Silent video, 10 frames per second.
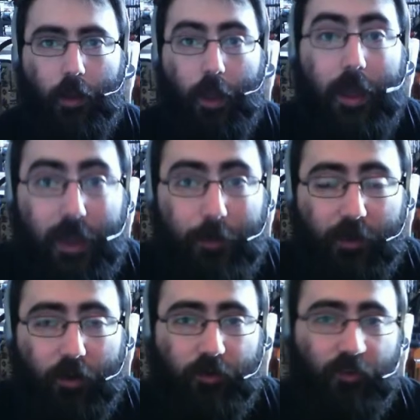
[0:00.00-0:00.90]
Hey Game
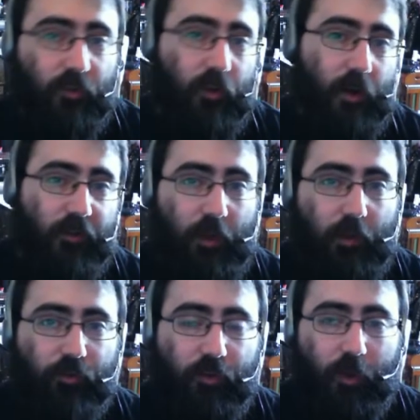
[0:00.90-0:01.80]
Makers, it's Intoxicatious,